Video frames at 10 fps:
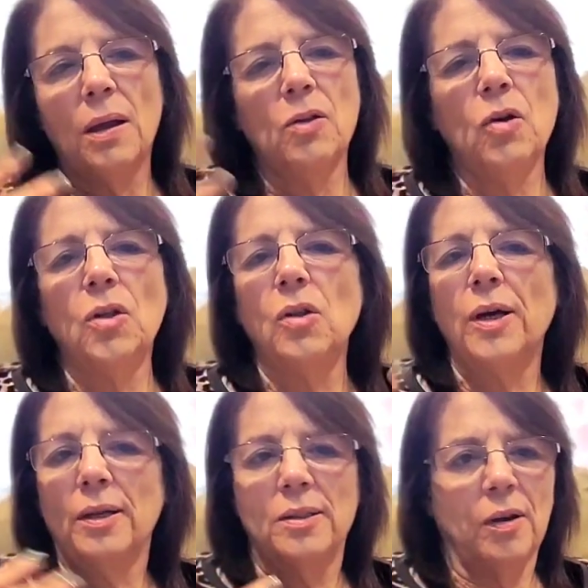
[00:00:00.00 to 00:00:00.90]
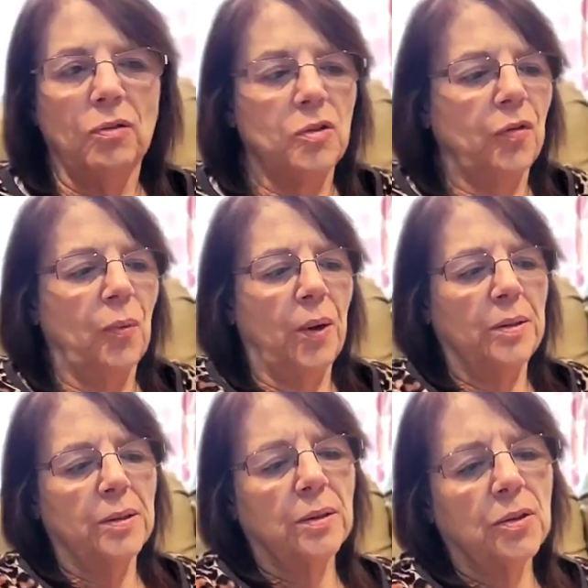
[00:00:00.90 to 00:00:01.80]
You could look at it several different
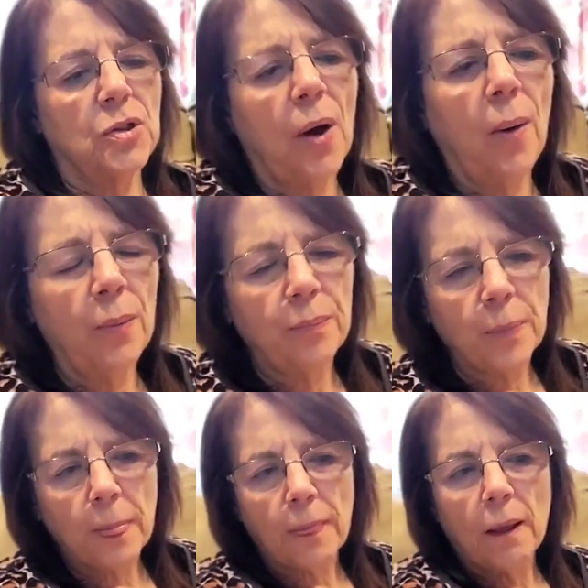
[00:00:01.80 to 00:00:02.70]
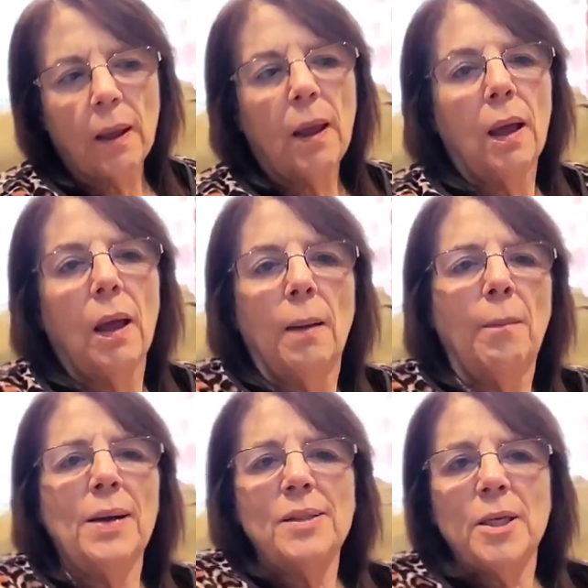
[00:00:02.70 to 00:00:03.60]
ways. So
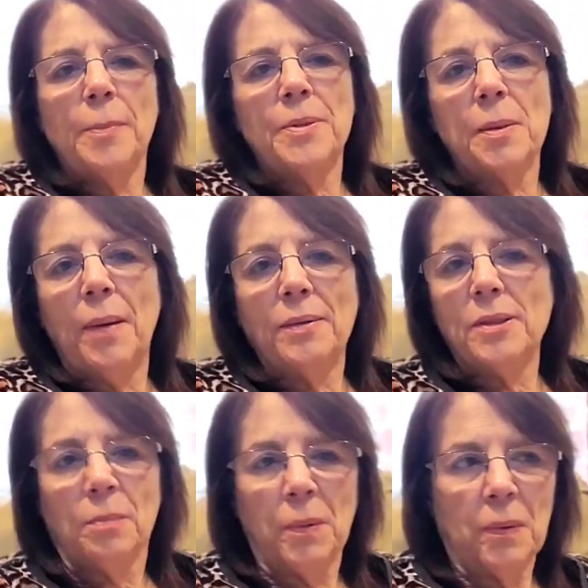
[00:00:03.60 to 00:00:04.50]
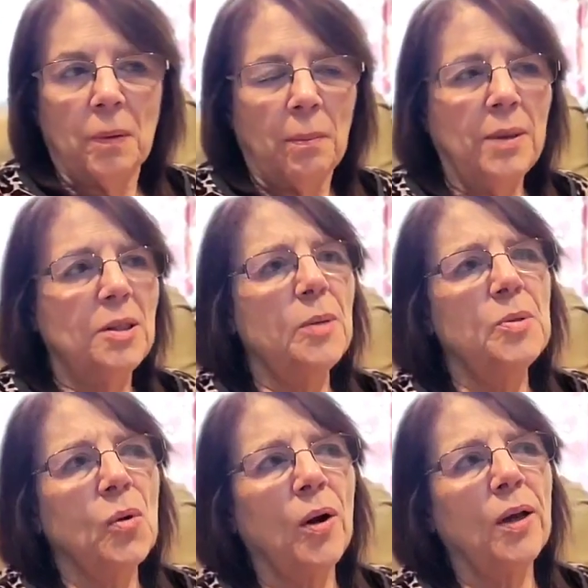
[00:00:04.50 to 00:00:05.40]
my tips about Slimming World. My
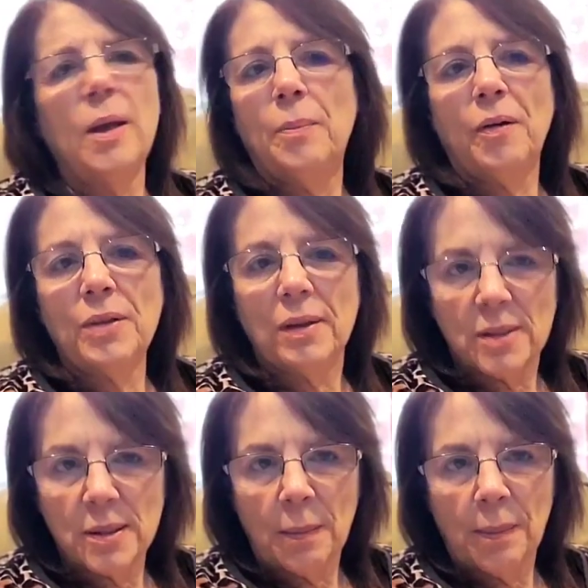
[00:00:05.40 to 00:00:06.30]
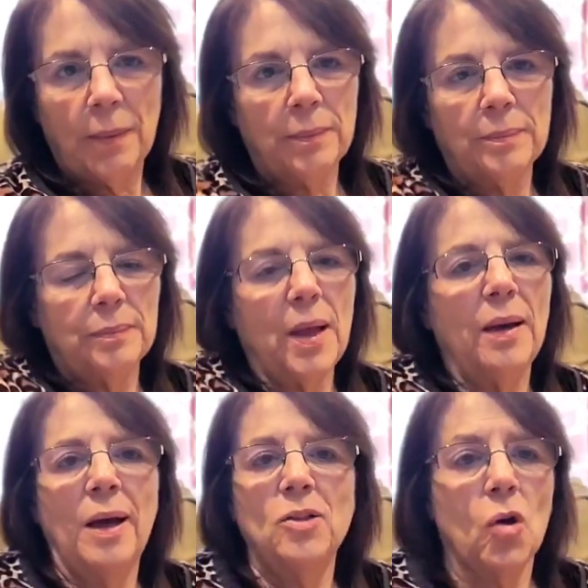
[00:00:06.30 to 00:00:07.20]
tips are to keep everything simple
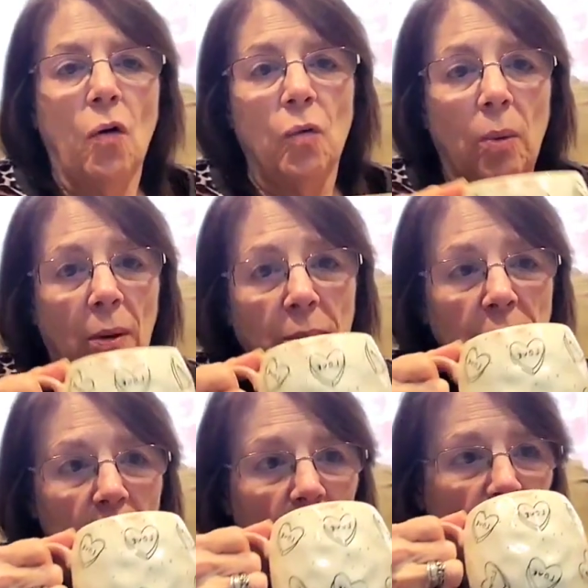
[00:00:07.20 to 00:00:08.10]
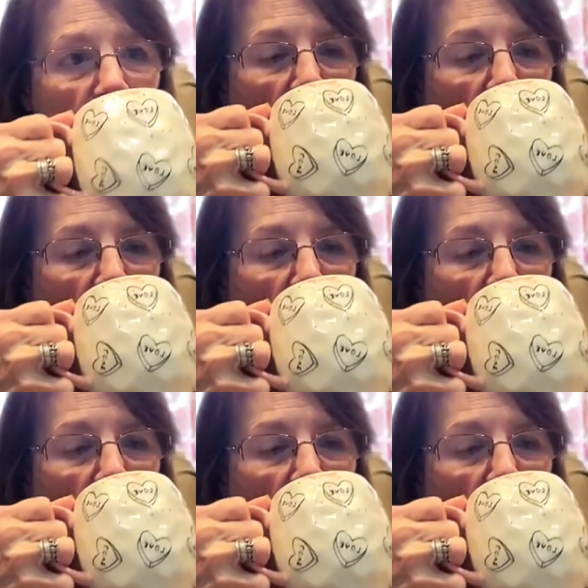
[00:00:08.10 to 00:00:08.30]
and not to overwhelm yourself.